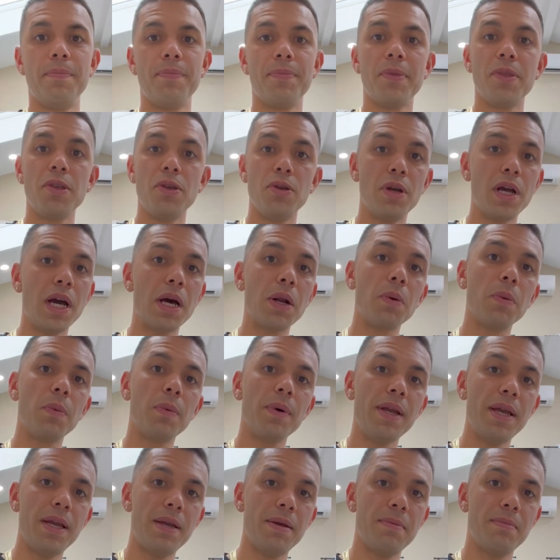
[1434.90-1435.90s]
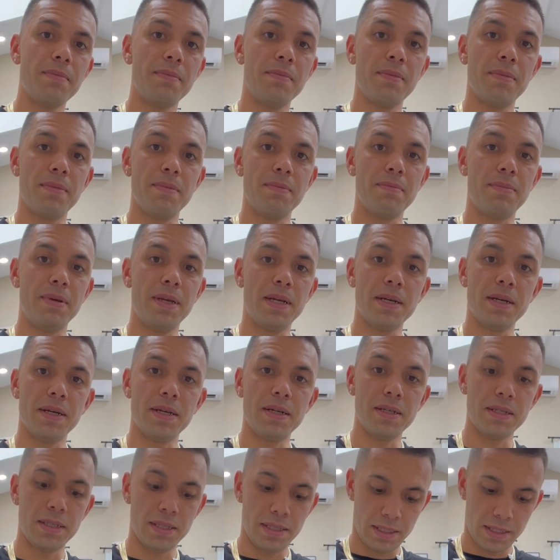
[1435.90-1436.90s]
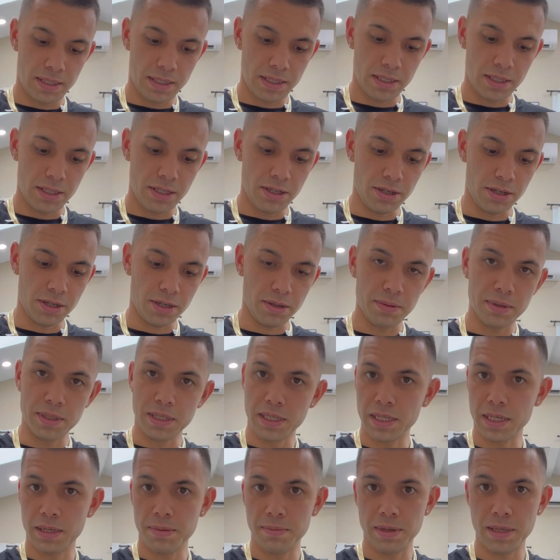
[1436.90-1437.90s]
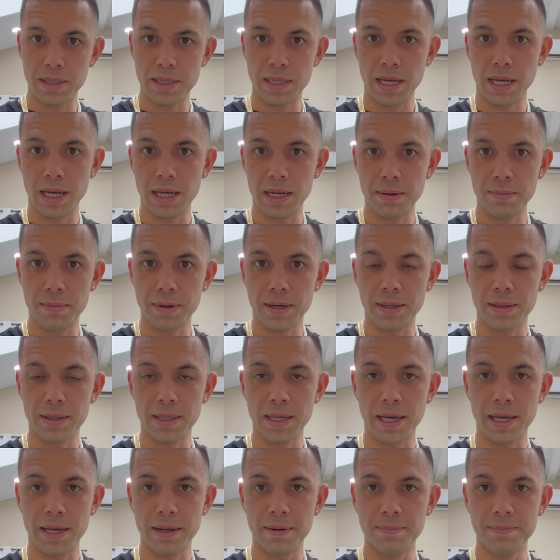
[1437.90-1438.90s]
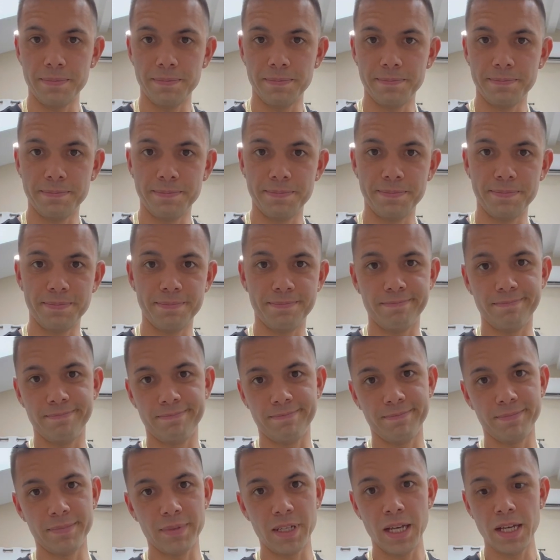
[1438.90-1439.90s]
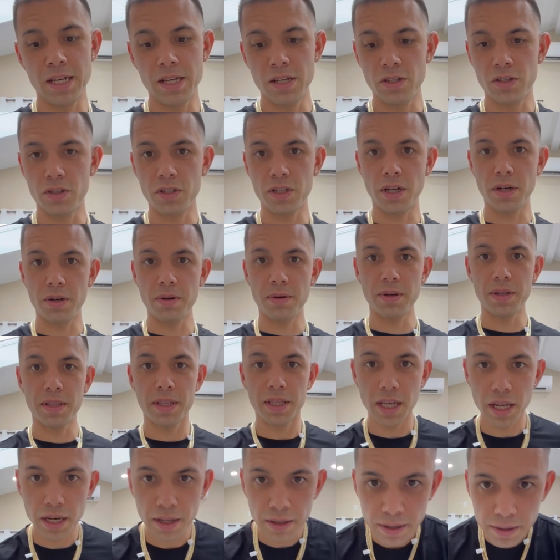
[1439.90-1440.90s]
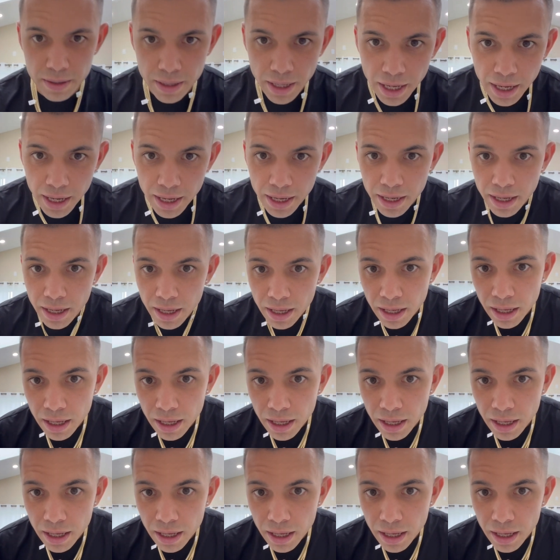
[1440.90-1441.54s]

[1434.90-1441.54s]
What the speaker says: You gotta wait because you're always gonna be thinking about that. So at the end of the day,